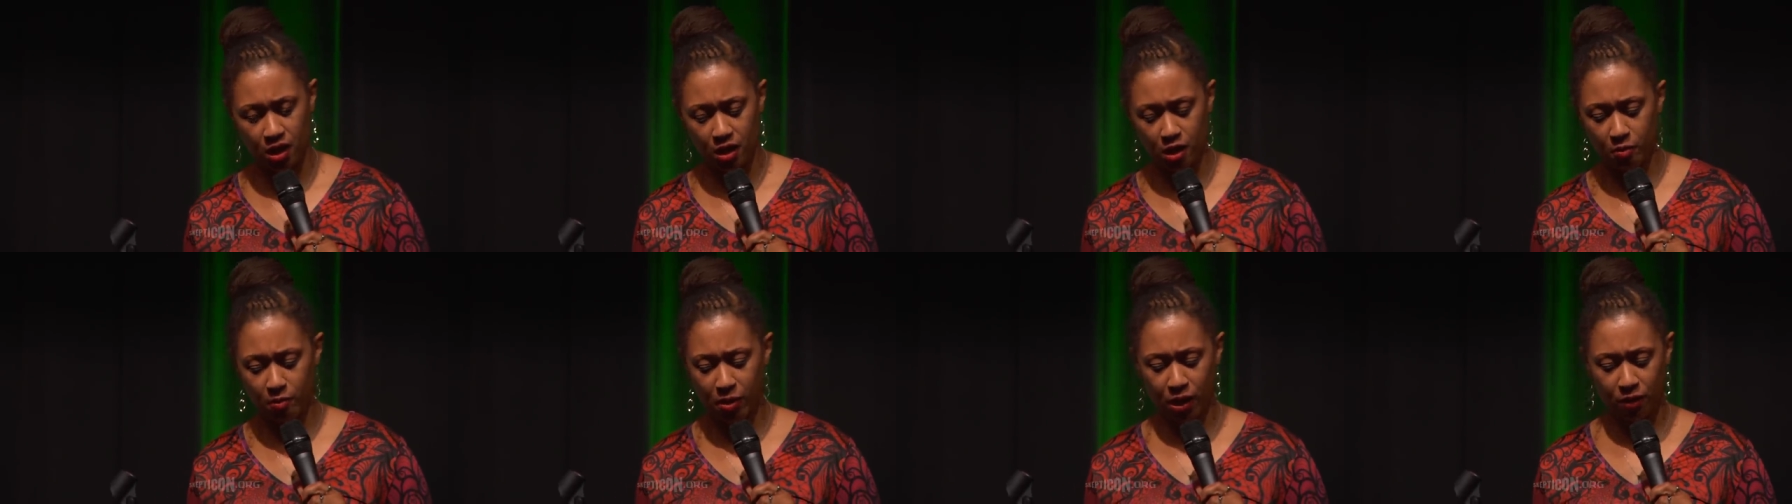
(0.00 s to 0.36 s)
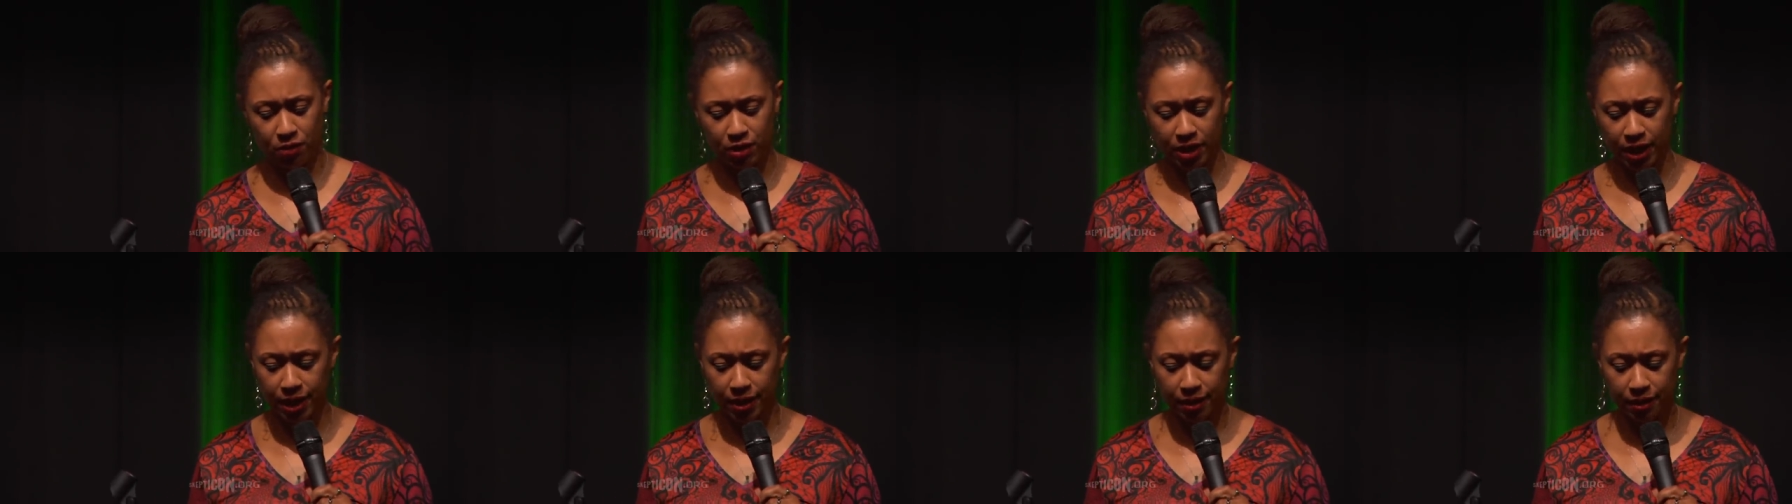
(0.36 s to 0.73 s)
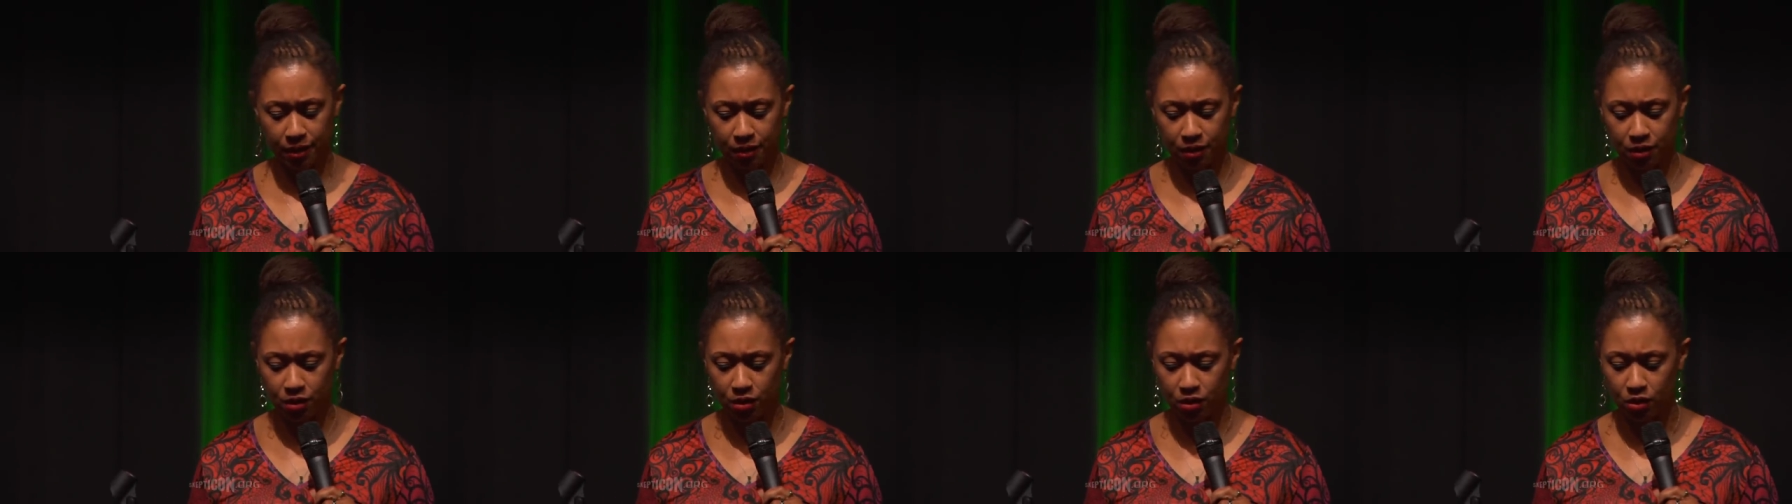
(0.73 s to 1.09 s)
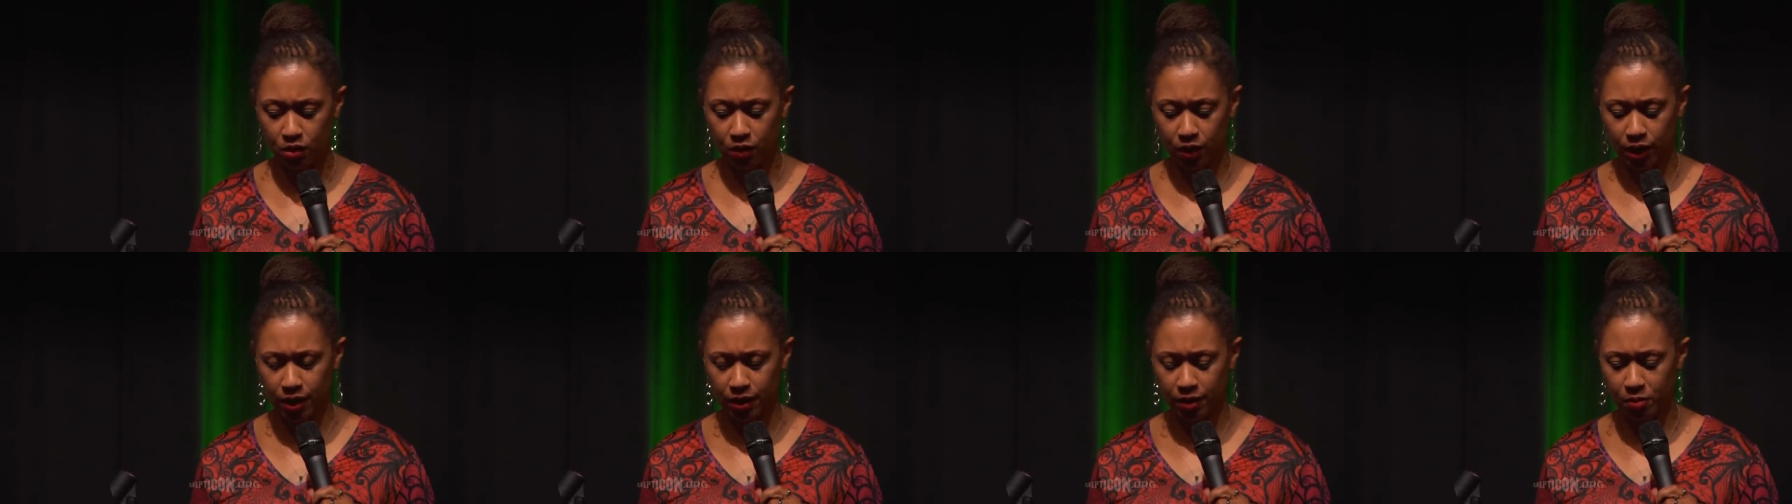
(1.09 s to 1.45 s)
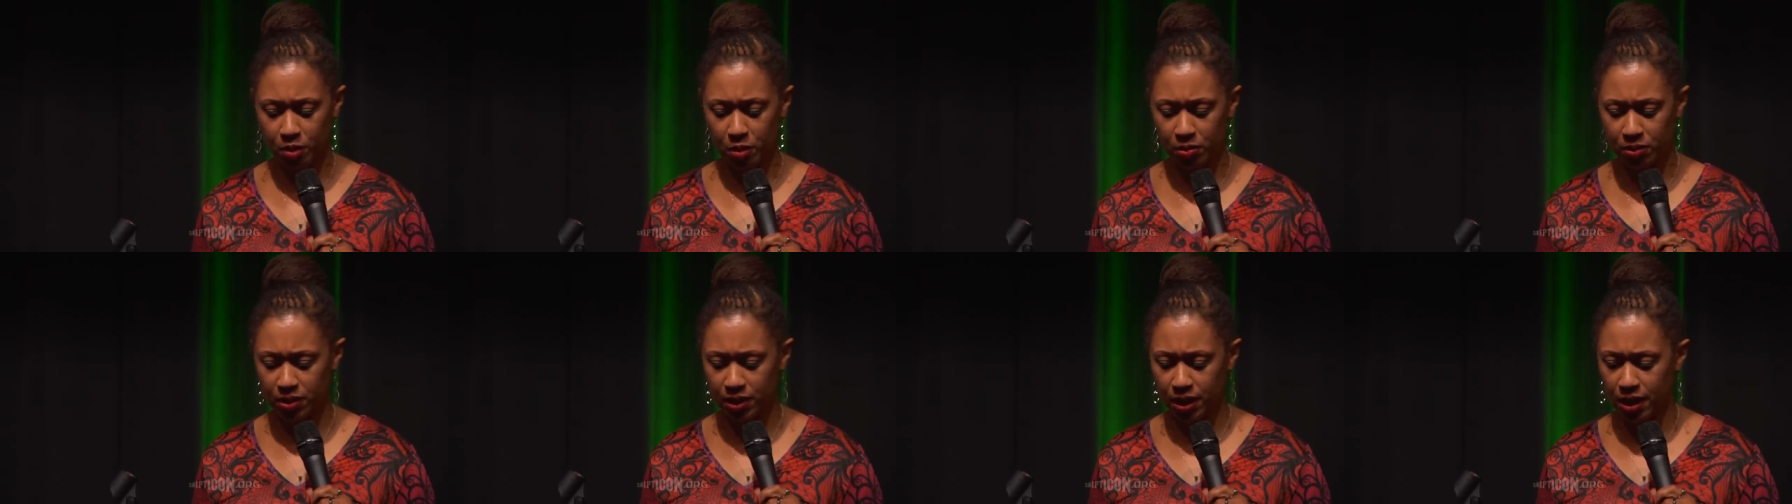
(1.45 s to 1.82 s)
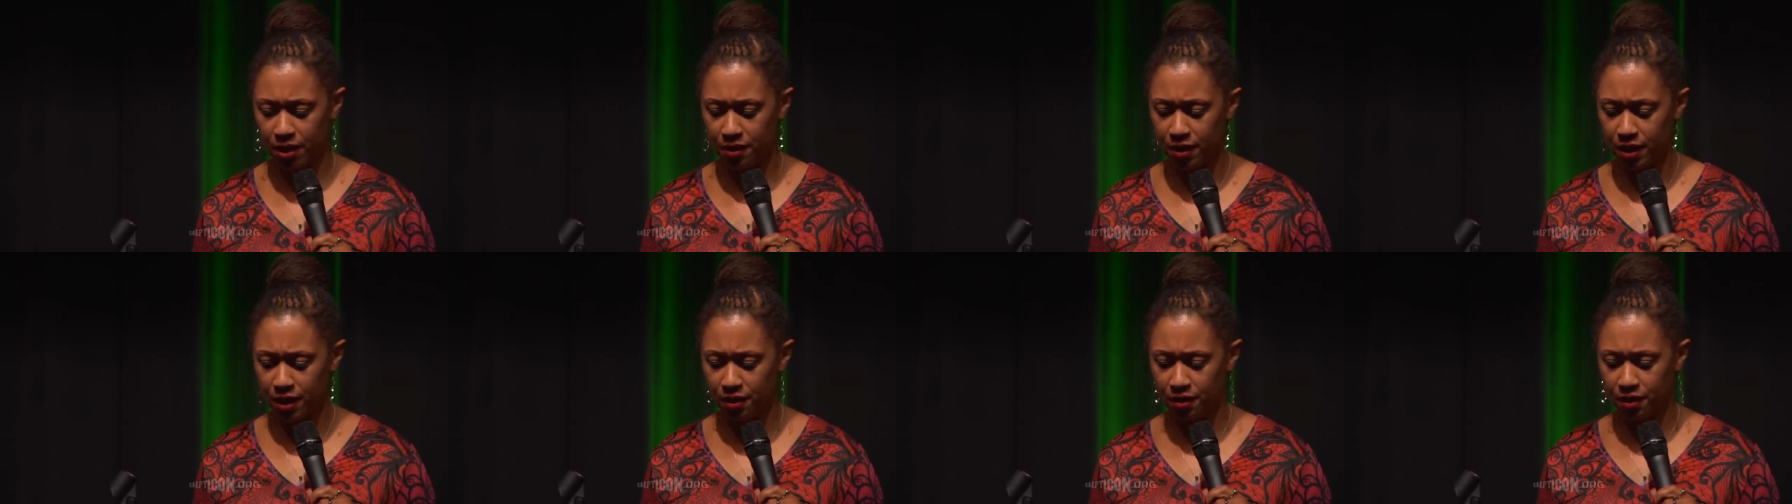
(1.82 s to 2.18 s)
about dating, right? The people
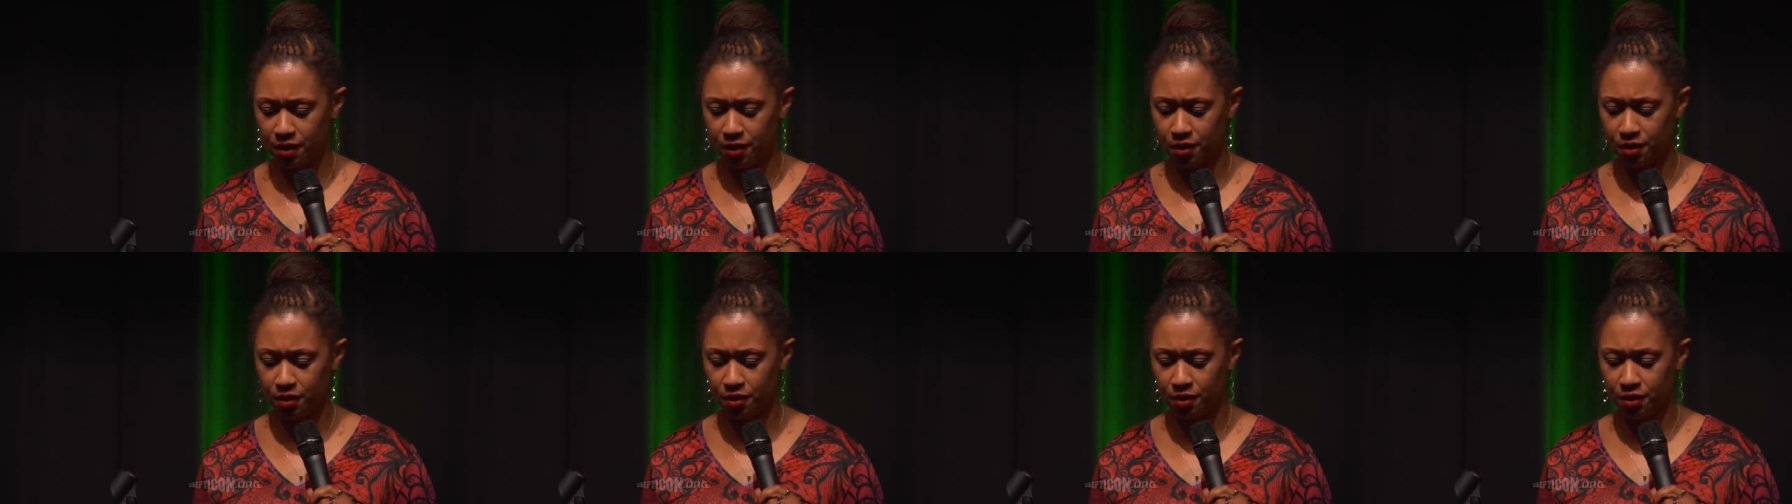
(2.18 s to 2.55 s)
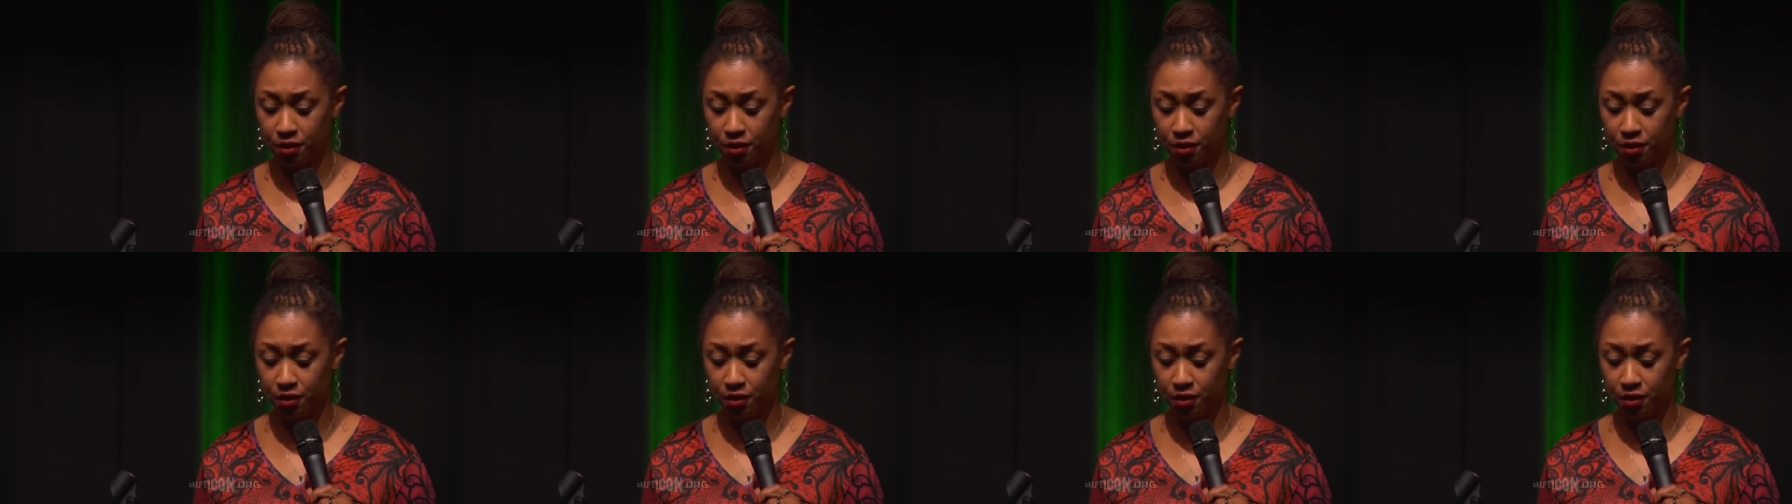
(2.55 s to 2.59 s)
say that there,